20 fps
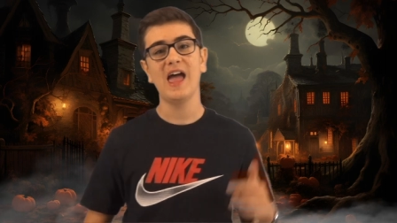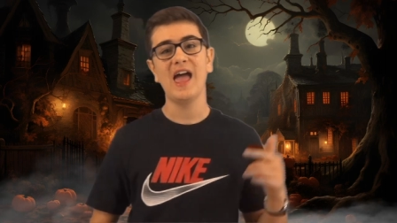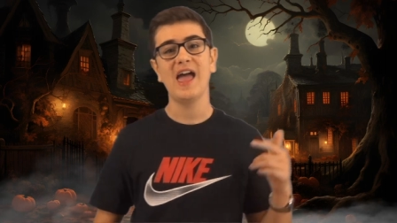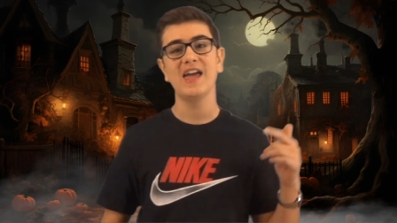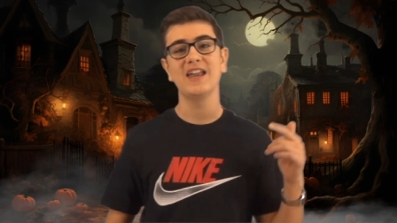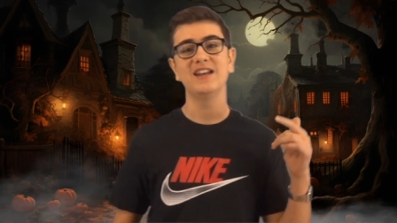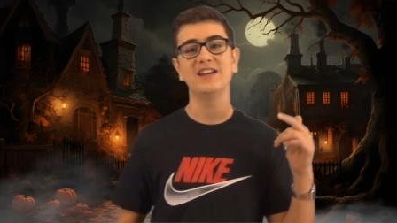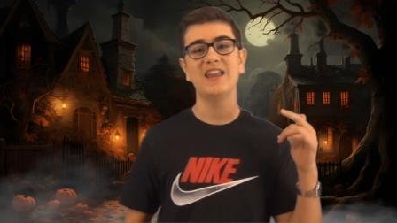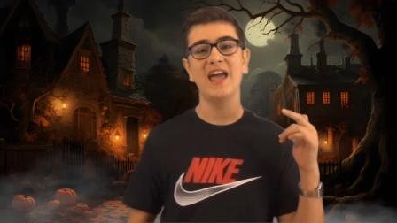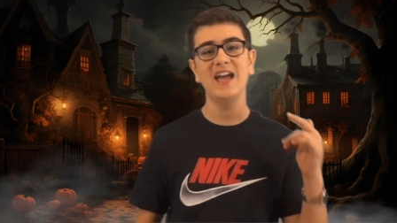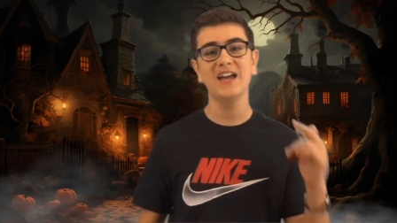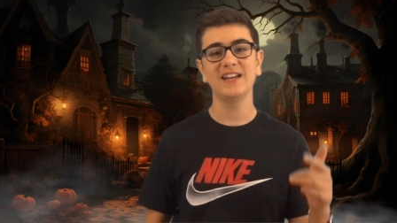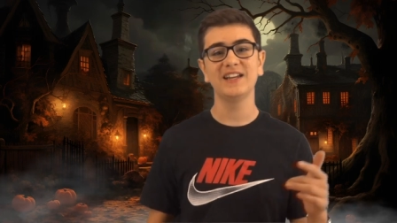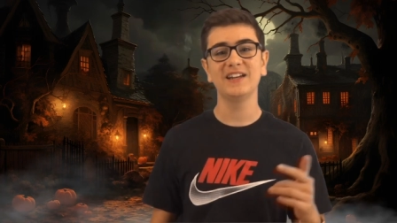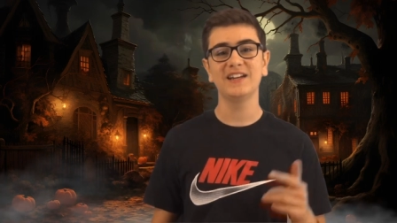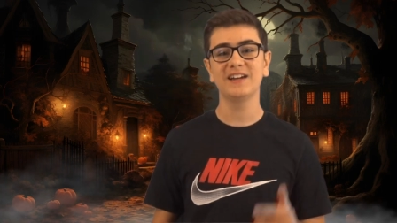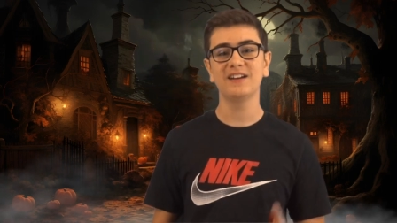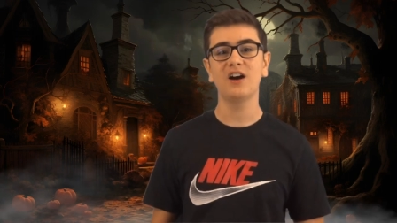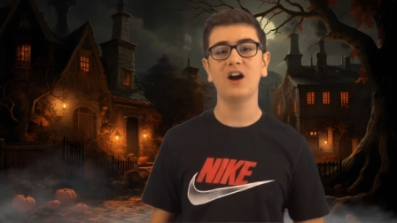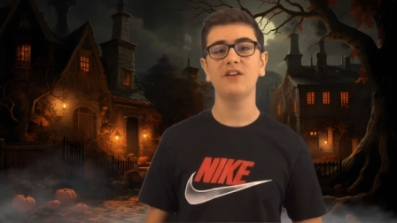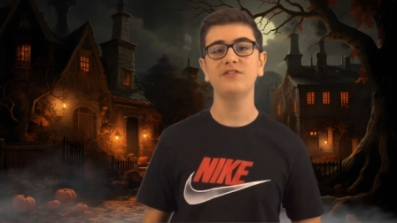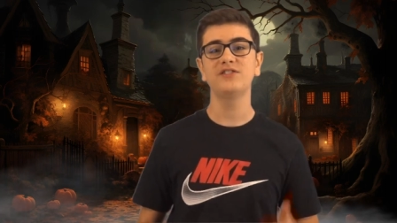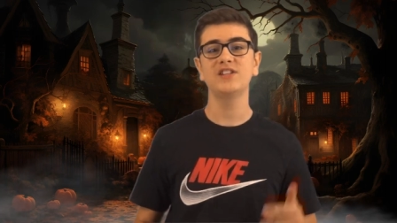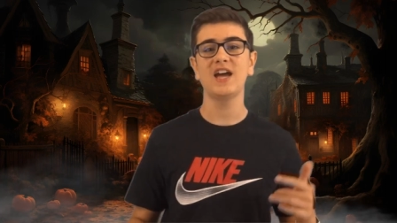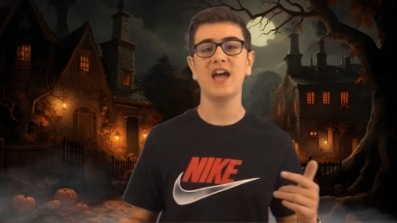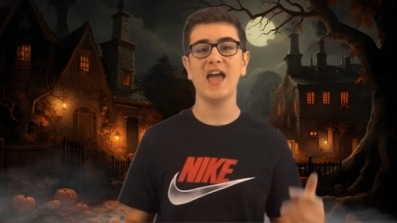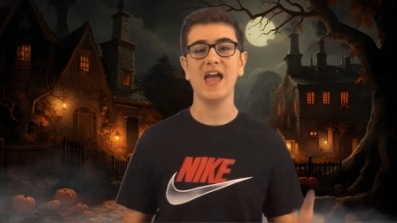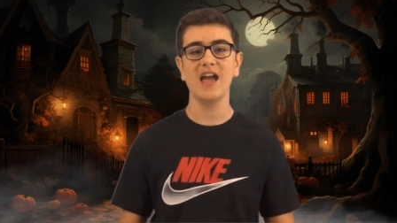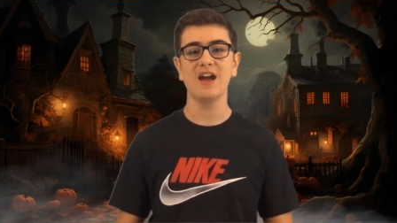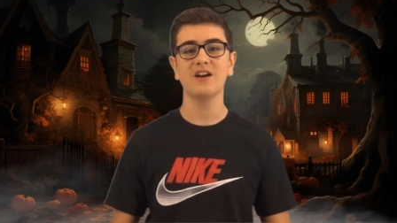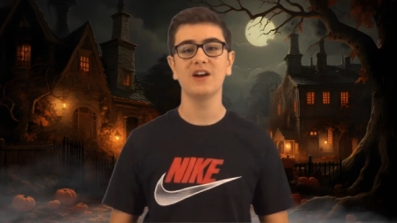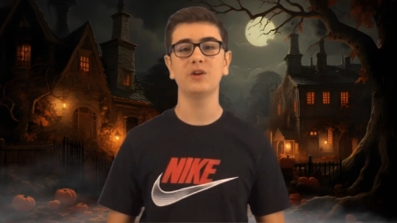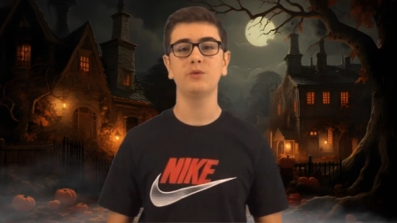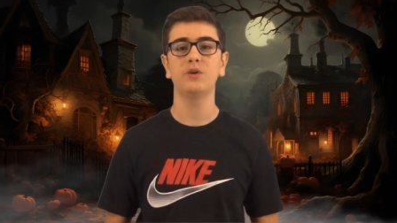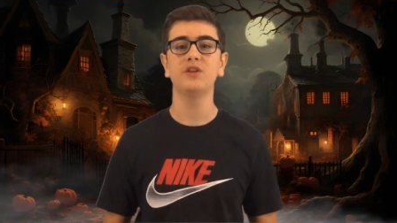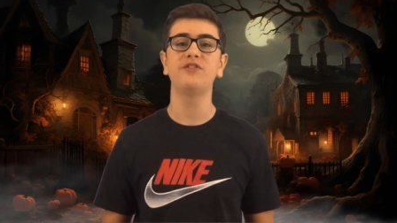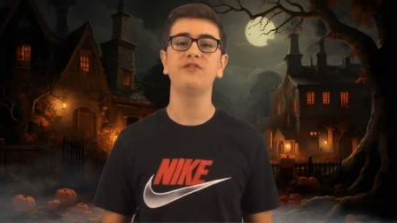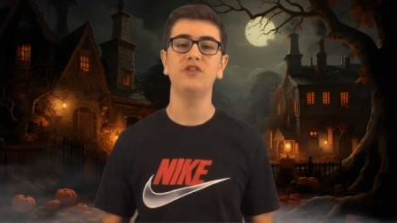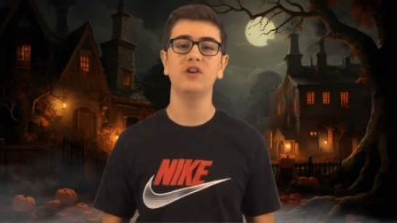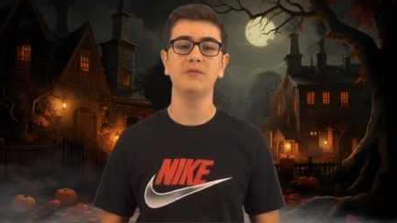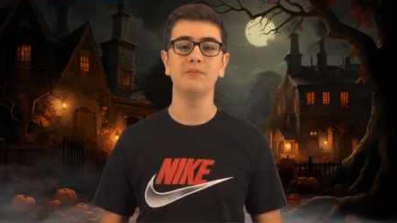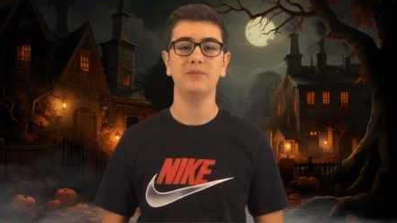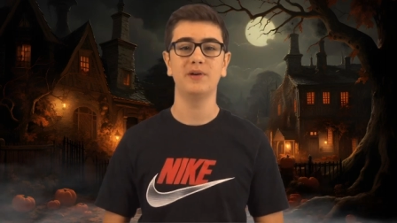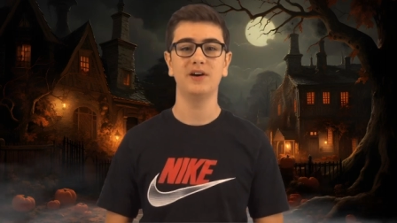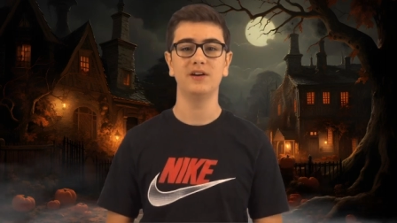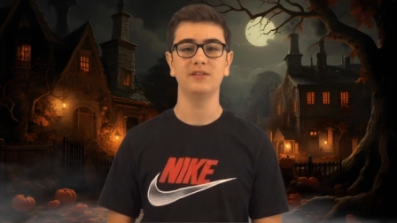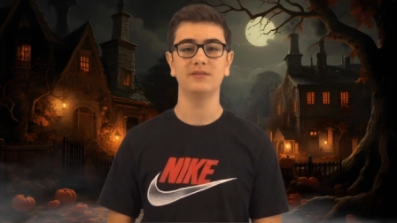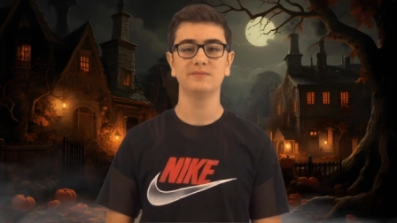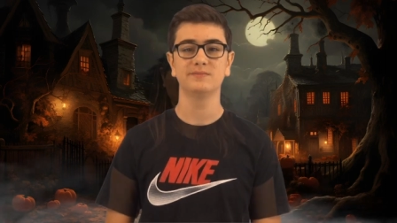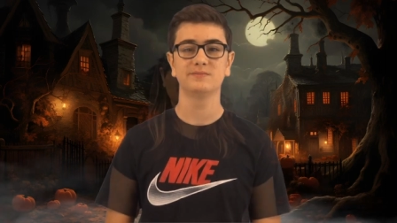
And handing it off to Aaron with football.